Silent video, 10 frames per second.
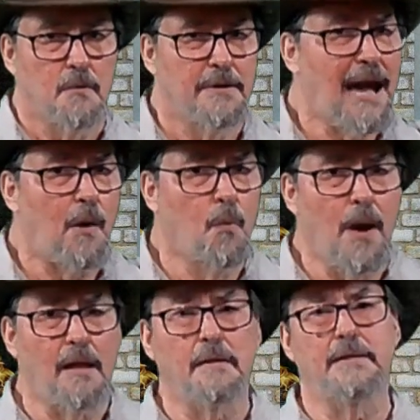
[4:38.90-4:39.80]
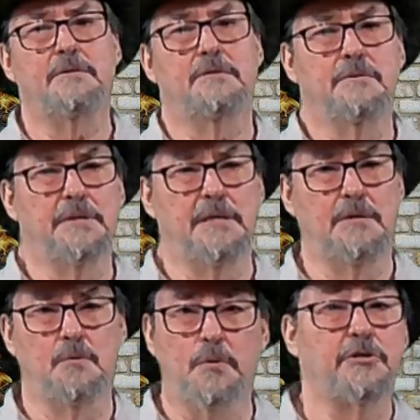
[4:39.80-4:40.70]
We're now well into
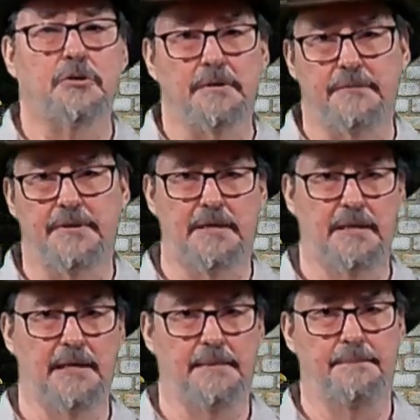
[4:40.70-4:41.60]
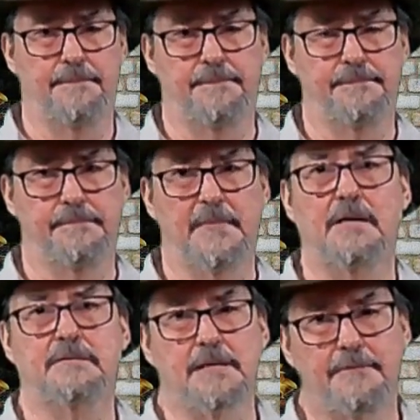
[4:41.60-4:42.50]
the Return of the King,
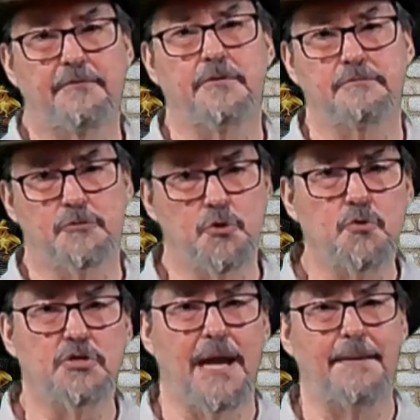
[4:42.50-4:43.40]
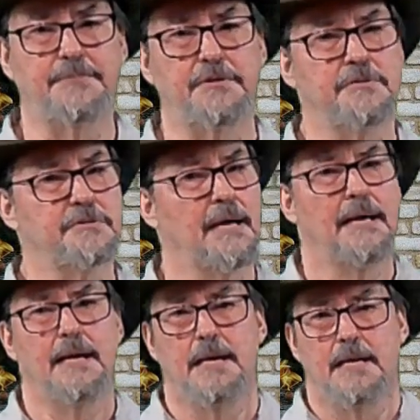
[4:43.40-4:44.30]
except for two chapters
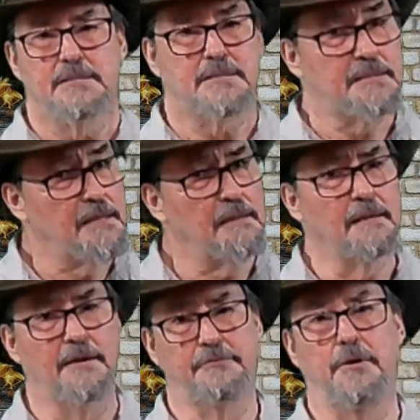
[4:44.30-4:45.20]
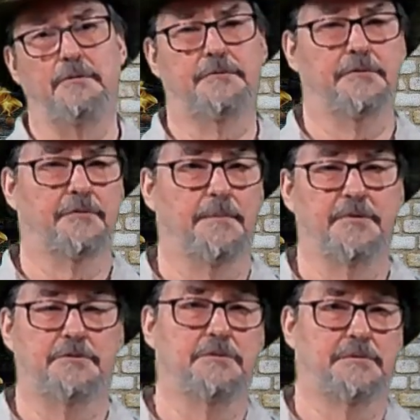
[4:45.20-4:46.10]
still left over
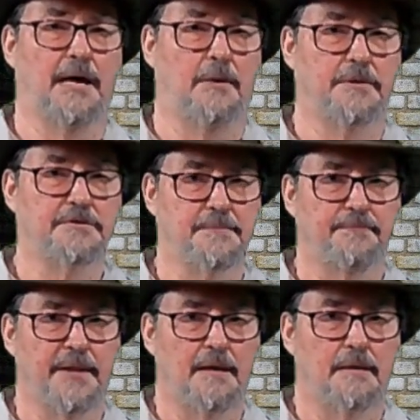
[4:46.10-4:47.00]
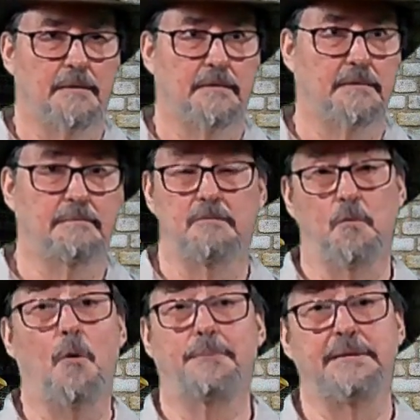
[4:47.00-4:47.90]
from the Two Towers that
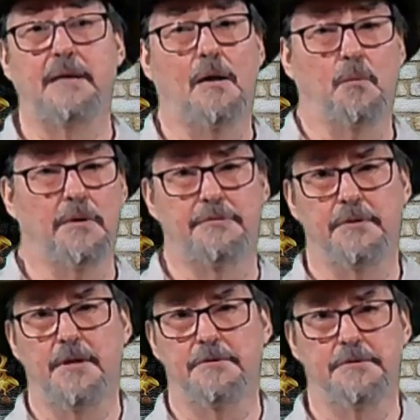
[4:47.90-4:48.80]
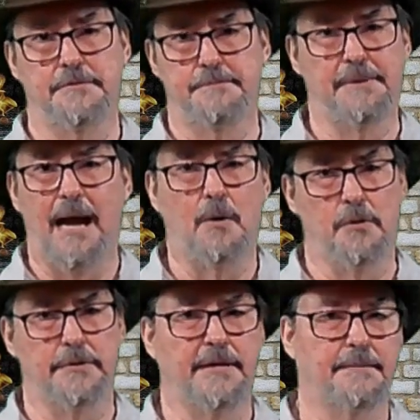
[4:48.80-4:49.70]
won't be dealt with for another
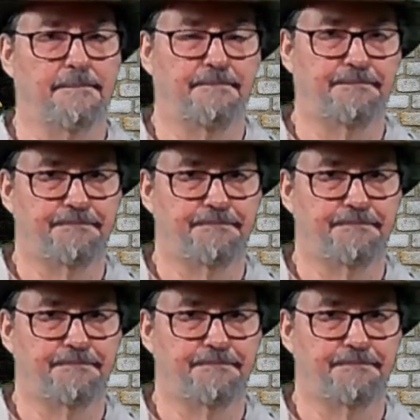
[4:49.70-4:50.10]
hour yet.